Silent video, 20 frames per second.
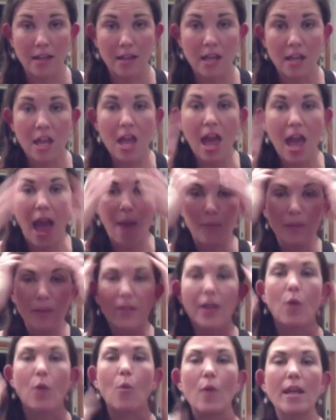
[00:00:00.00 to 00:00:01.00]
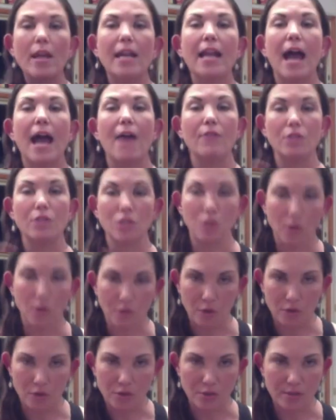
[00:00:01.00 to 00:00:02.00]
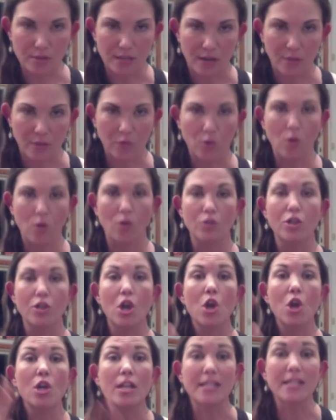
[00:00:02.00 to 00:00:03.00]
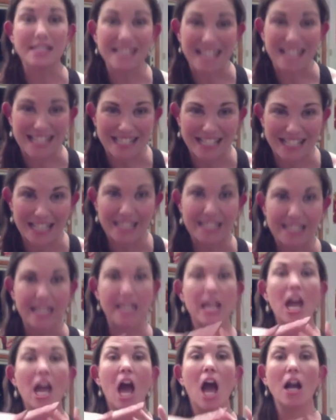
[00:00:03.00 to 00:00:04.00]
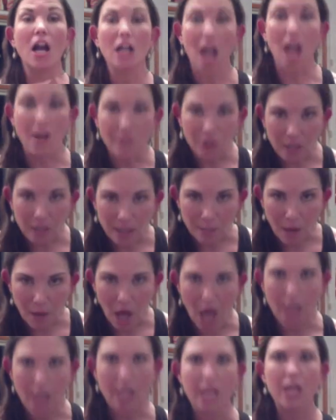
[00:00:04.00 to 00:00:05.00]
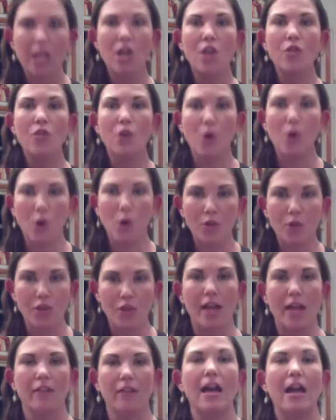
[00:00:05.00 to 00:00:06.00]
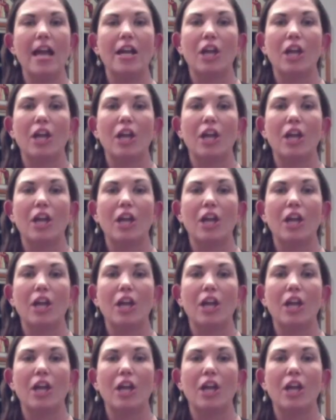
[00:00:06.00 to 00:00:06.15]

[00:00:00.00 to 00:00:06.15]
and be like, we need to have a universal set of rules, consistency, a governing body, the whole thing. Like,